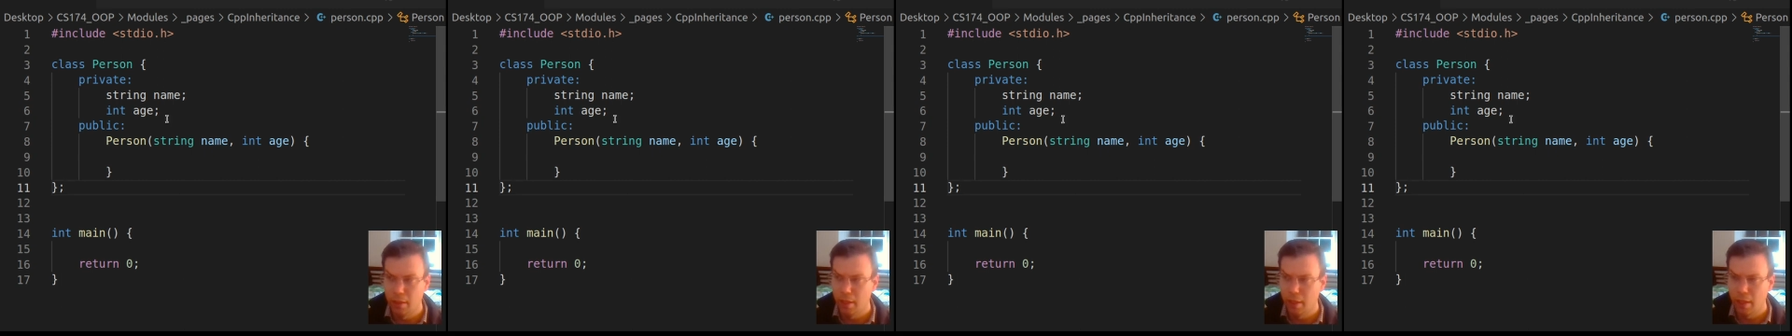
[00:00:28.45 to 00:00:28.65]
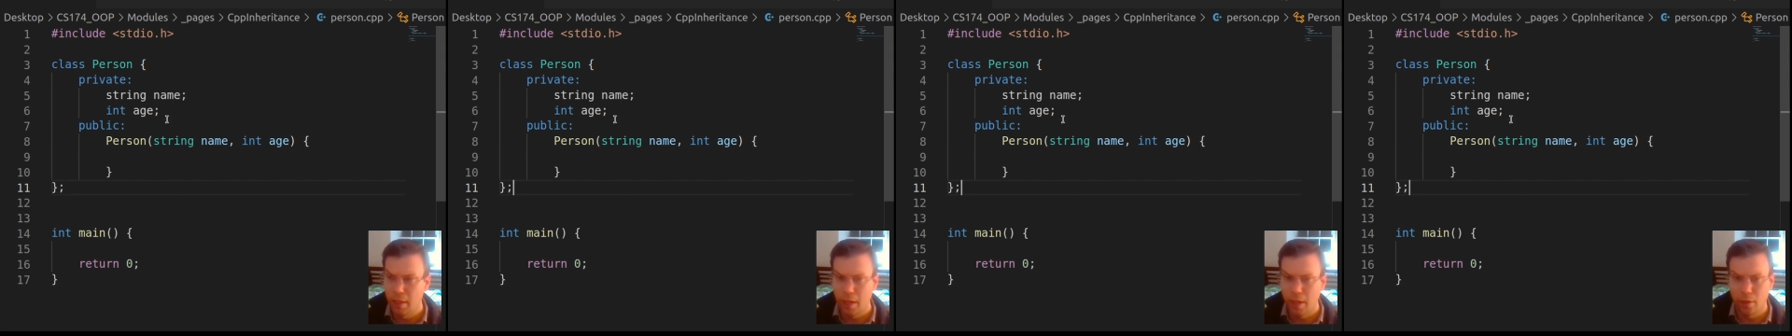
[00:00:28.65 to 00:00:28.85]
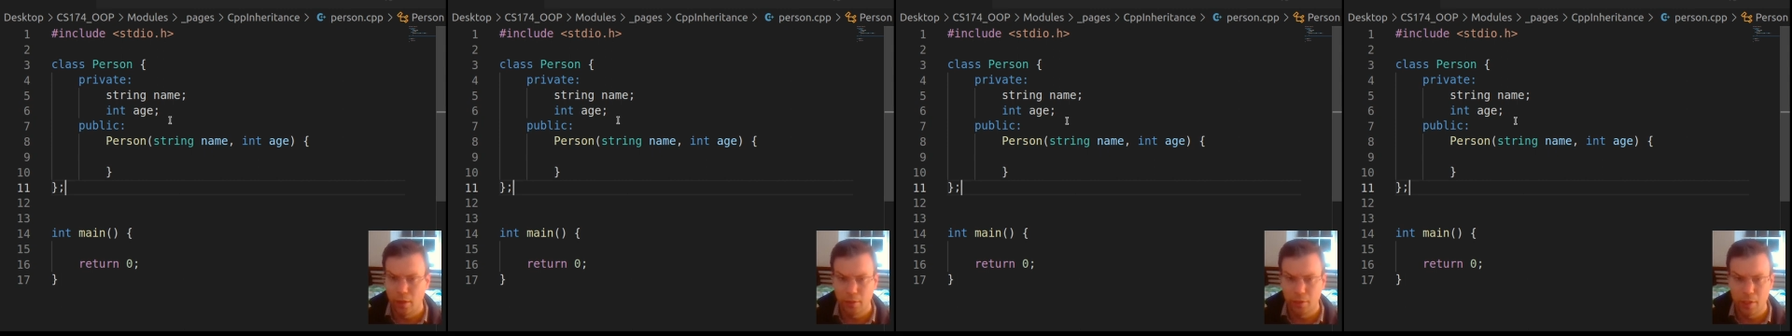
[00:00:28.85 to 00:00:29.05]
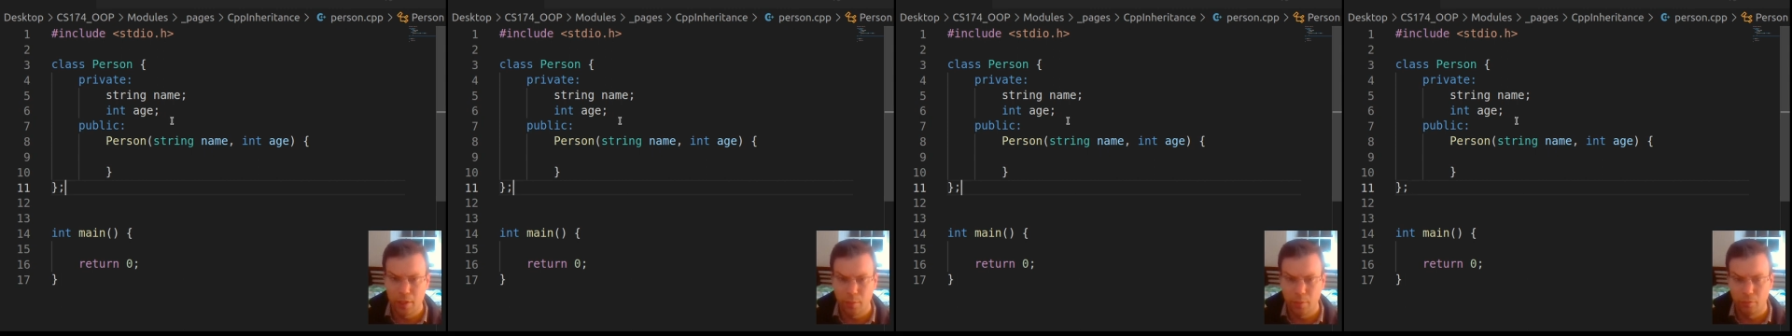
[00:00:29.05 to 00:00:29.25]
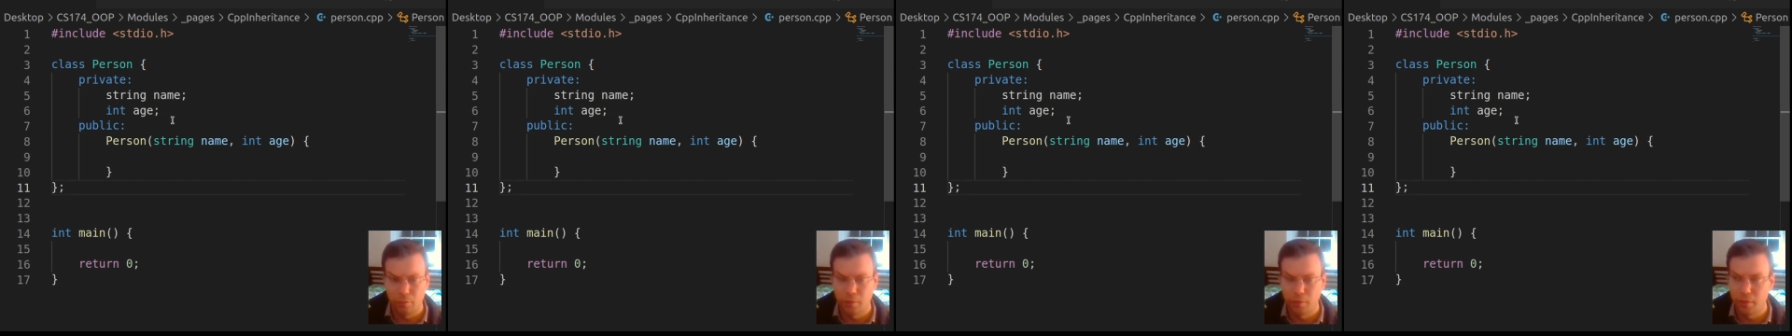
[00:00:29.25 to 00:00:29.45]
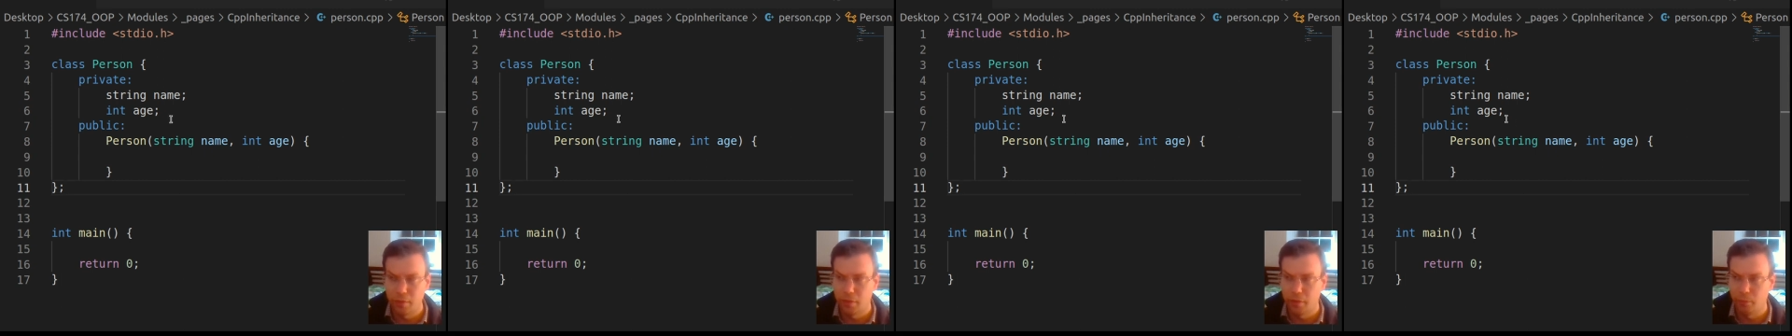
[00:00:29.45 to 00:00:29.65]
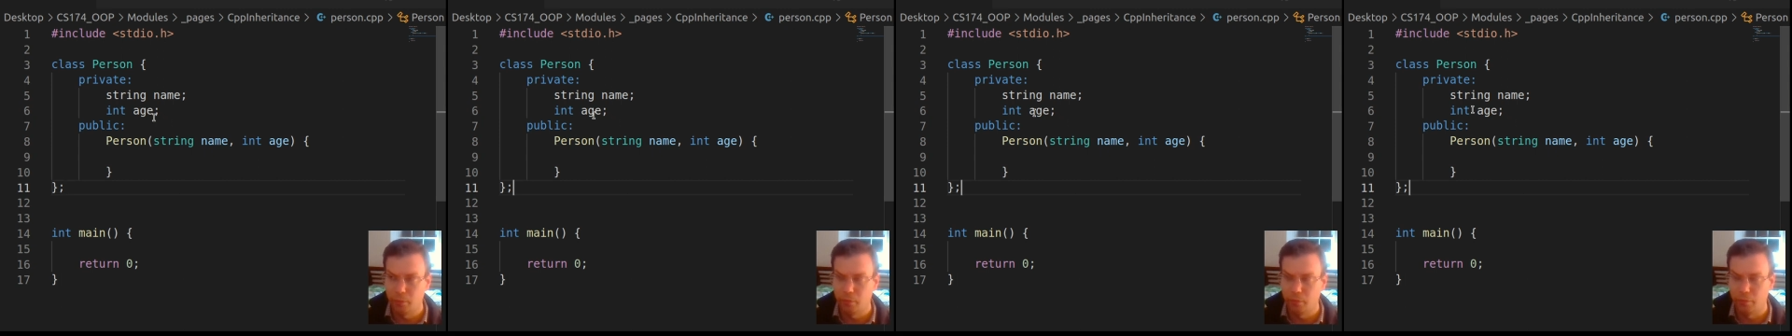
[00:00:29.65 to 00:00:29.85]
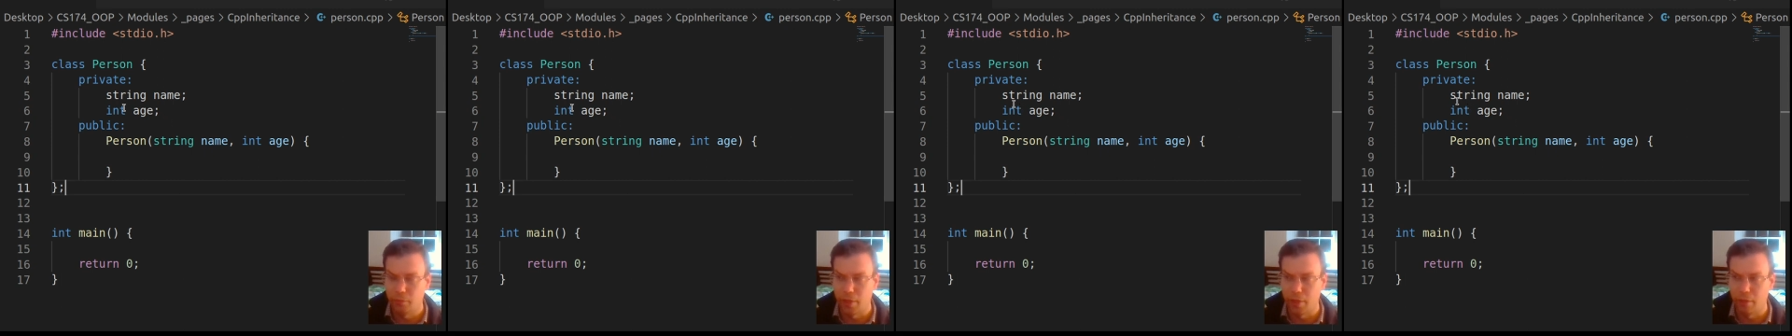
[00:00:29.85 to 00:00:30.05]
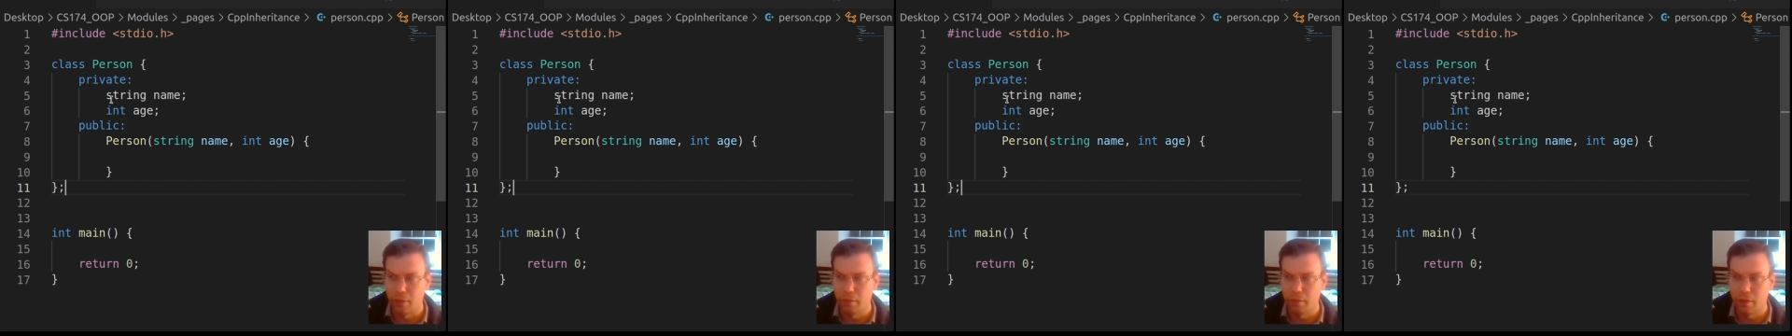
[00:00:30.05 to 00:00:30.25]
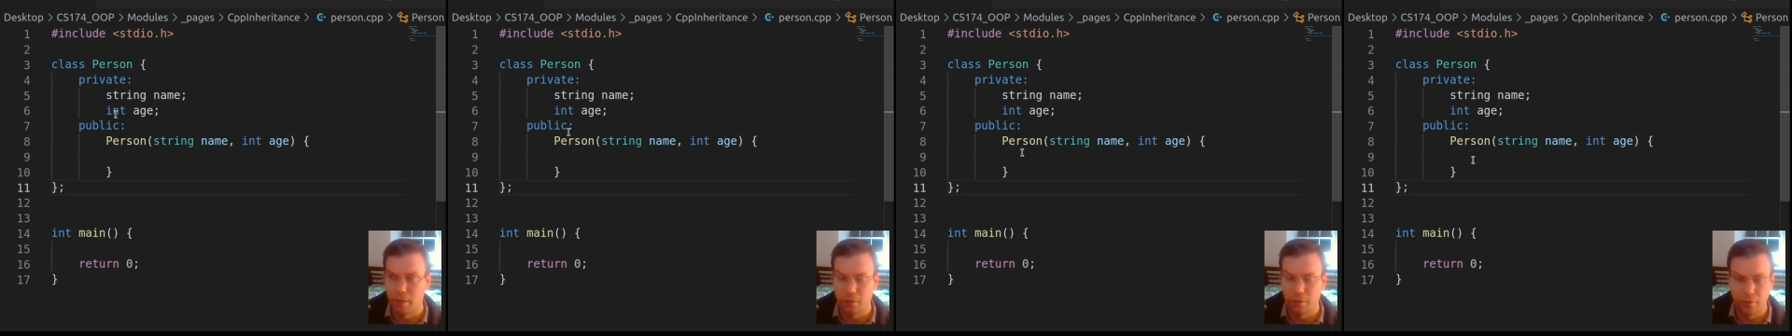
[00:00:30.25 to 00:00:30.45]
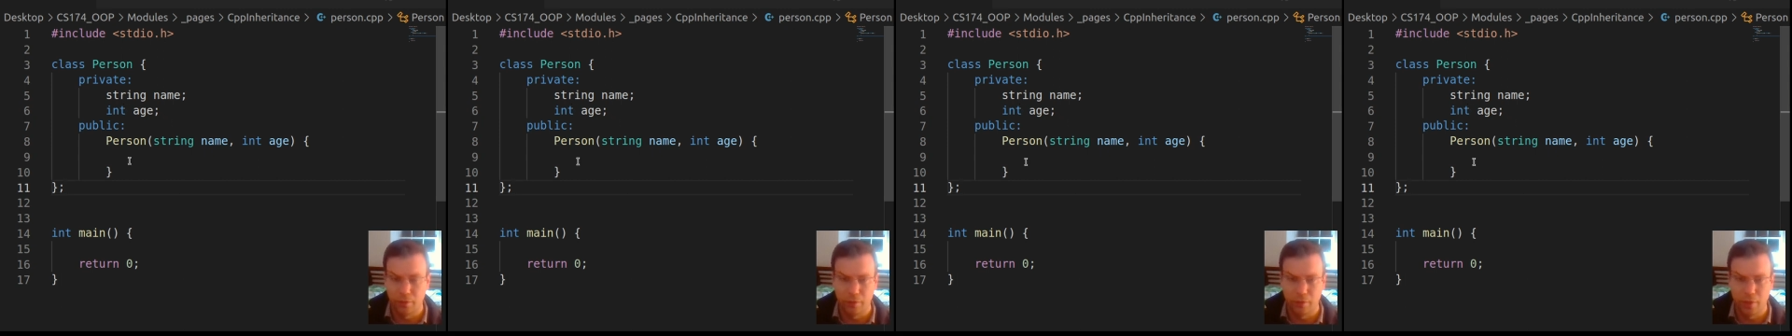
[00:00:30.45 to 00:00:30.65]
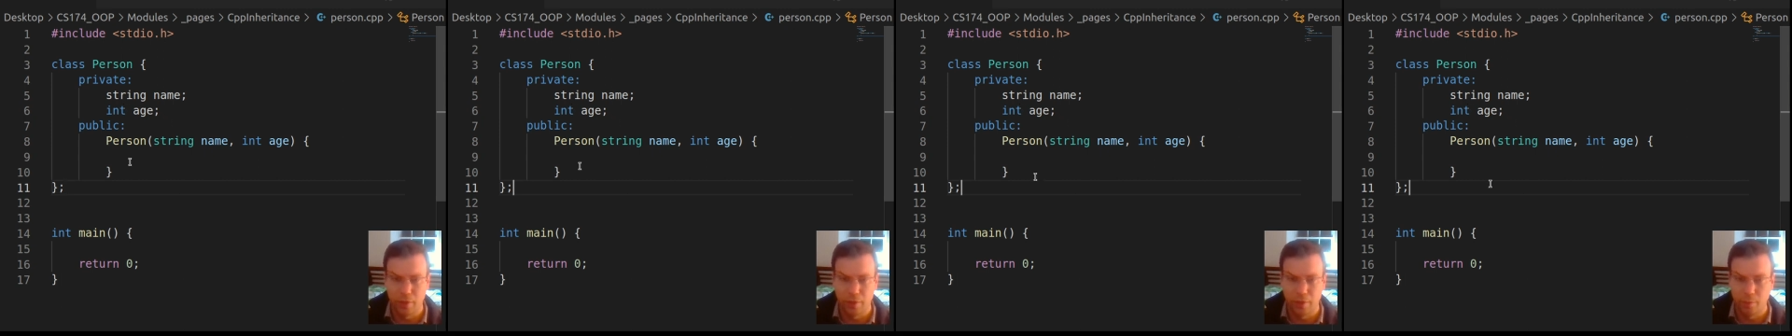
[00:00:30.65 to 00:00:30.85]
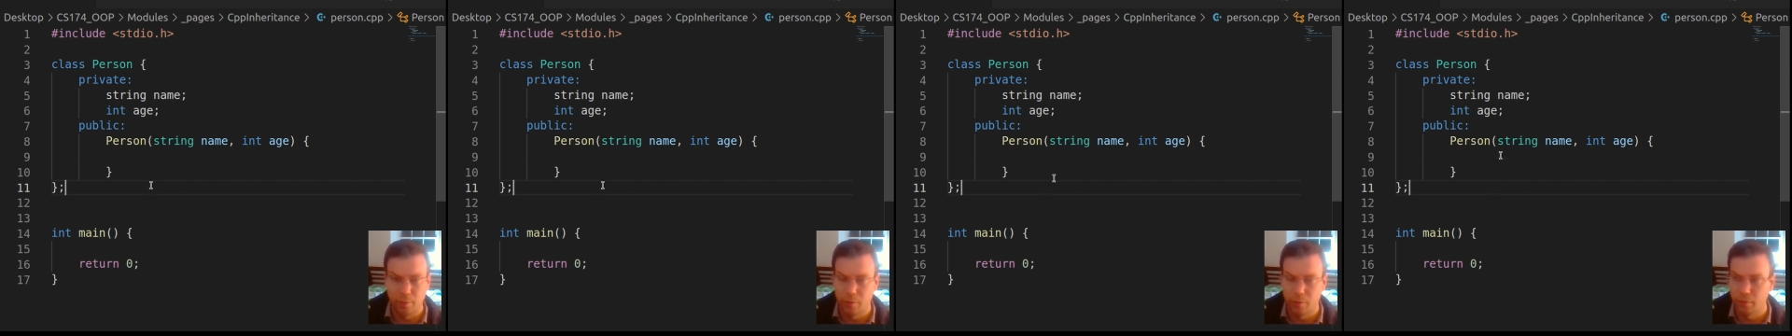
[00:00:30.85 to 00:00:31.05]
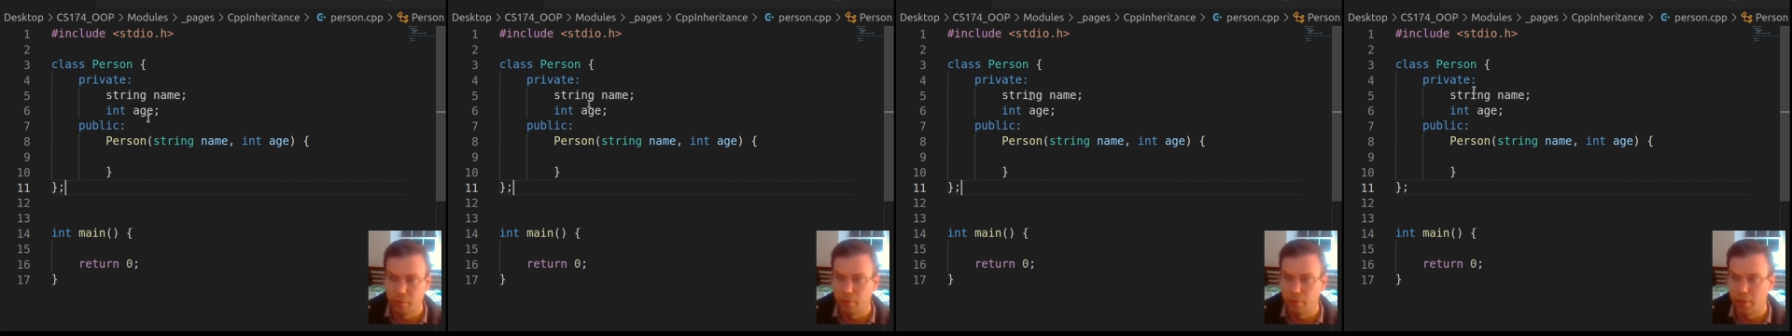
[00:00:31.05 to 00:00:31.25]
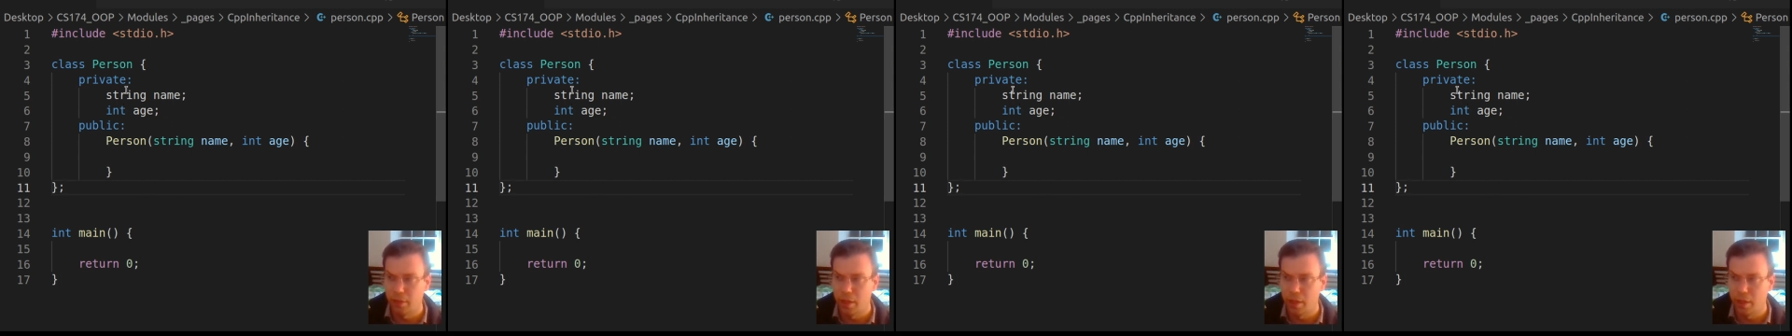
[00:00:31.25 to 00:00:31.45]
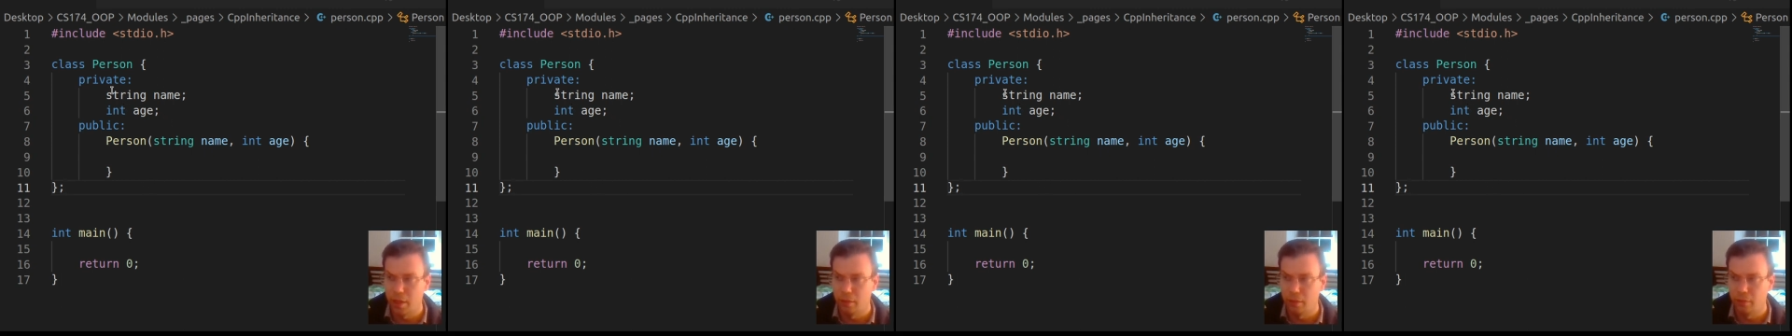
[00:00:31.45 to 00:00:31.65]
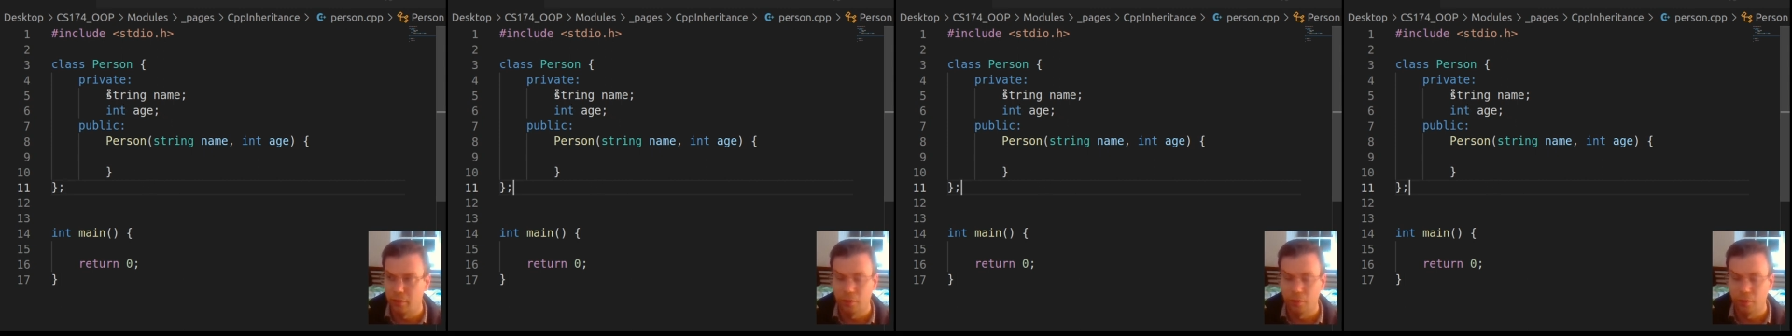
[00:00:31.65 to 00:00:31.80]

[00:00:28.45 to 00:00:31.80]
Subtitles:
And I'll keep it really simple for now. I'll just say that a person has